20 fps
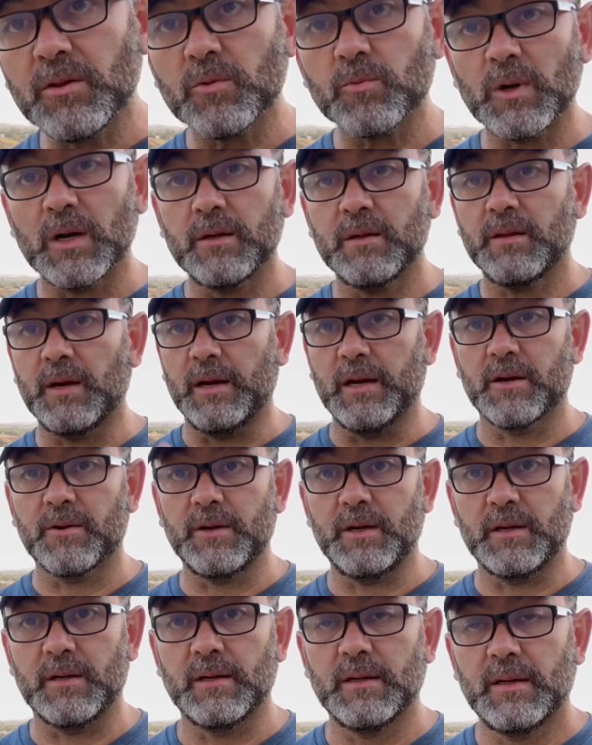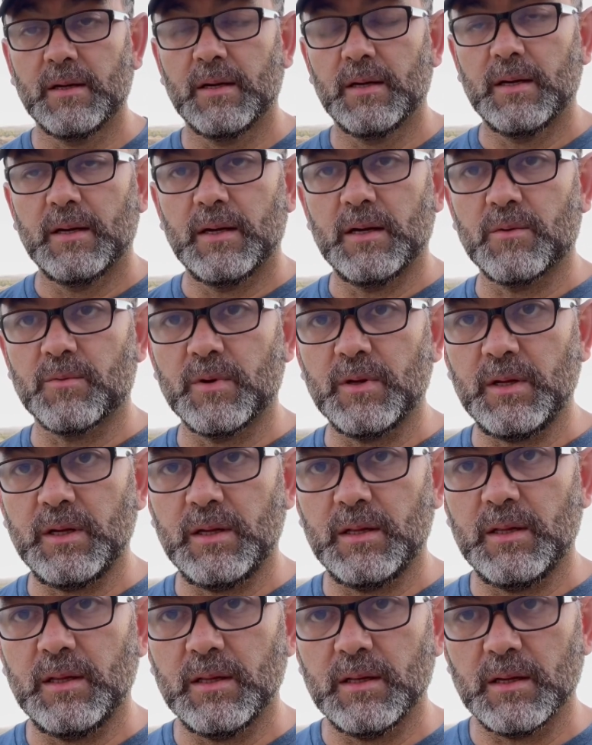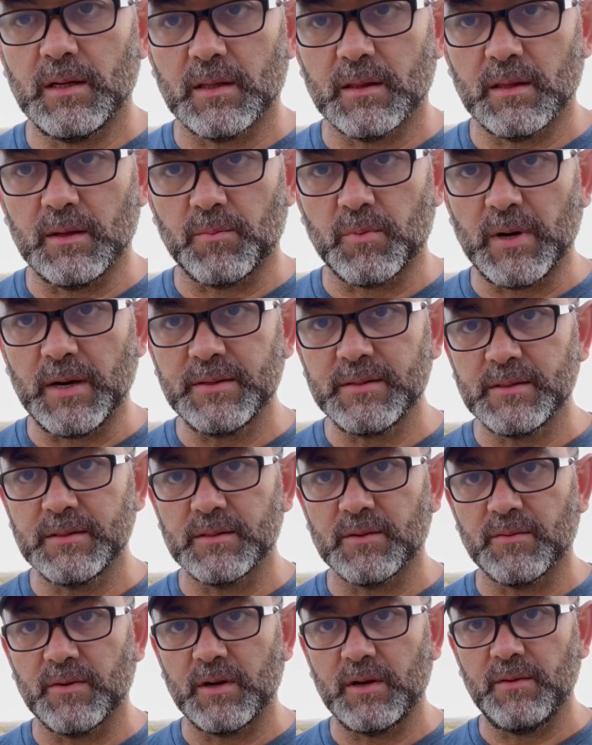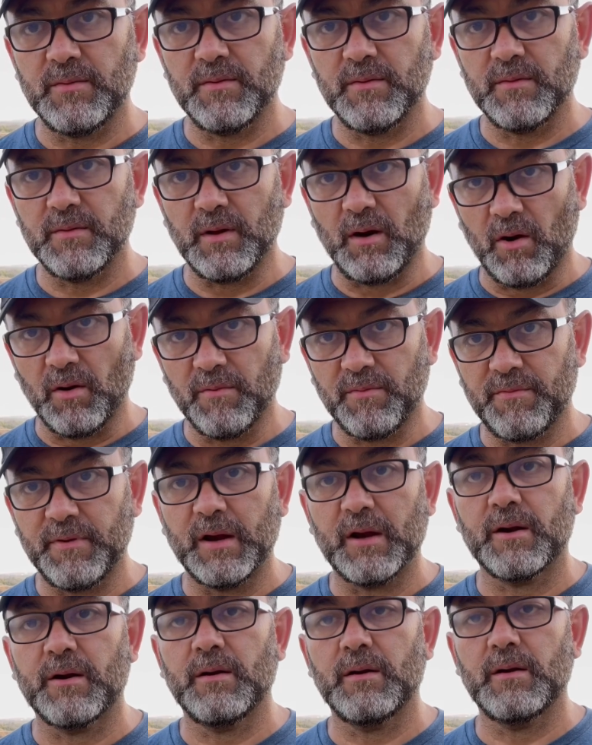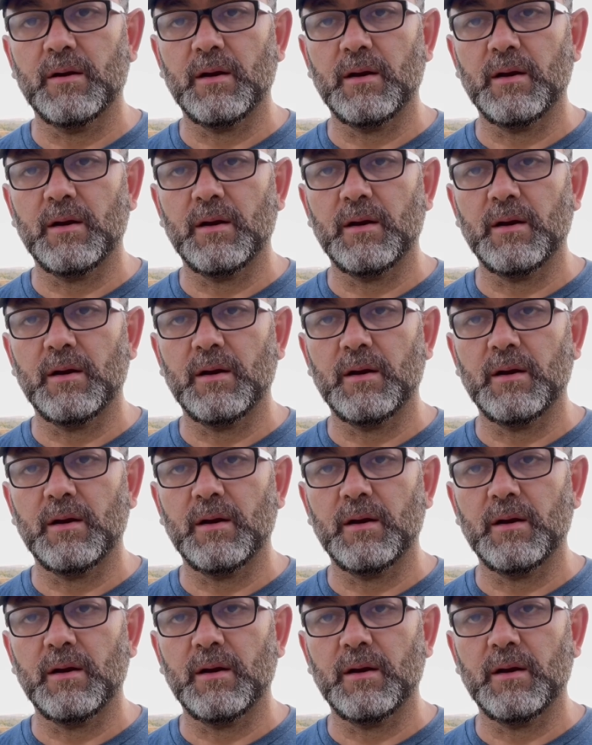around in the area, and really the prices are very fair